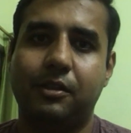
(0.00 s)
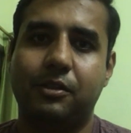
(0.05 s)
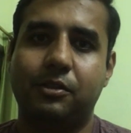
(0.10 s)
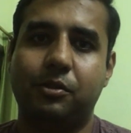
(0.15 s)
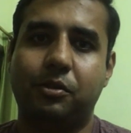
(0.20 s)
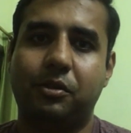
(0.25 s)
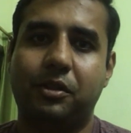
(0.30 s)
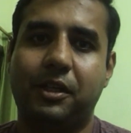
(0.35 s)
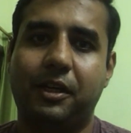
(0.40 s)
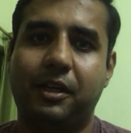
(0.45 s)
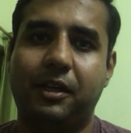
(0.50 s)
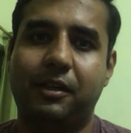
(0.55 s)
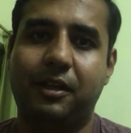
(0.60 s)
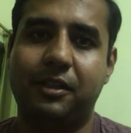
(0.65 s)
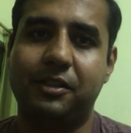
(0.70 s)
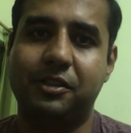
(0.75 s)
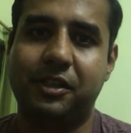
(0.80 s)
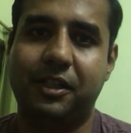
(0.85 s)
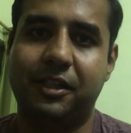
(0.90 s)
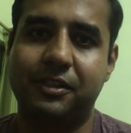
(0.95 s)
So there are
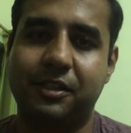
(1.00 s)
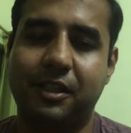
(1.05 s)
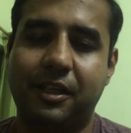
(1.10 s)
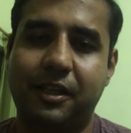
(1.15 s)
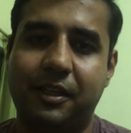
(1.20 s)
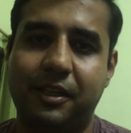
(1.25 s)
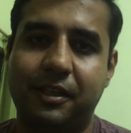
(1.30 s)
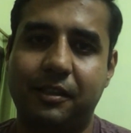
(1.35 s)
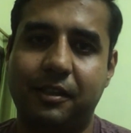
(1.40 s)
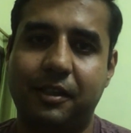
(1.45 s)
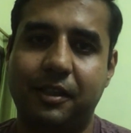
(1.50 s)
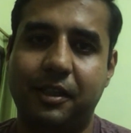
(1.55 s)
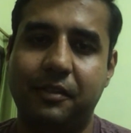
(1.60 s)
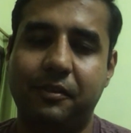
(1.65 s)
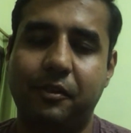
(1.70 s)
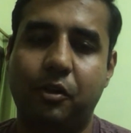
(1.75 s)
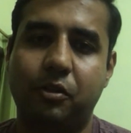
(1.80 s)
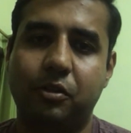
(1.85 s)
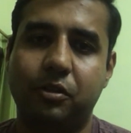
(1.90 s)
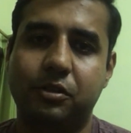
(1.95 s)
constraints like there
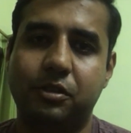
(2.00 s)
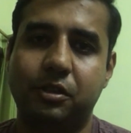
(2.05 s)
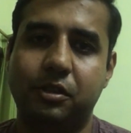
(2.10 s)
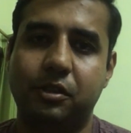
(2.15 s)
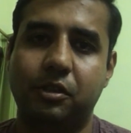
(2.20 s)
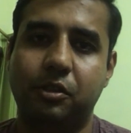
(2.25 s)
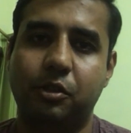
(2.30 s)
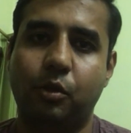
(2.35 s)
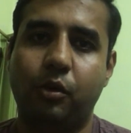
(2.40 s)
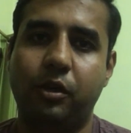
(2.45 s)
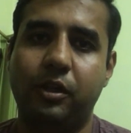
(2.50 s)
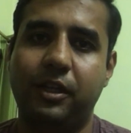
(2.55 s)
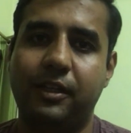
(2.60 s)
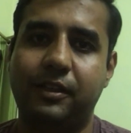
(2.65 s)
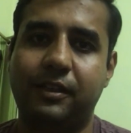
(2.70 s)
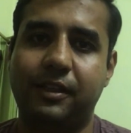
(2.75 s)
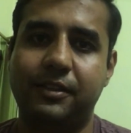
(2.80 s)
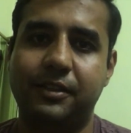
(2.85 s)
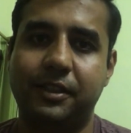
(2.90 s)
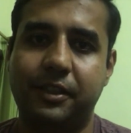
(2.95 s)
was uh, no
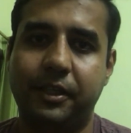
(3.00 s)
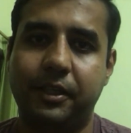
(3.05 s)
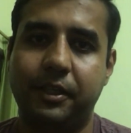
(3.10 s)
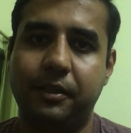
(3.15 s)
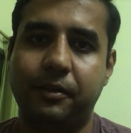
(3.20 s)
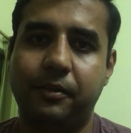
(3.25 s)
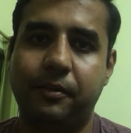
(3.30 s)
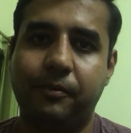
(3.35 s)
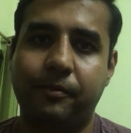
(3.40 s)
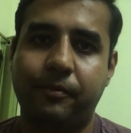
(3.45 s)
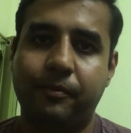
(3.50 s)
electricity,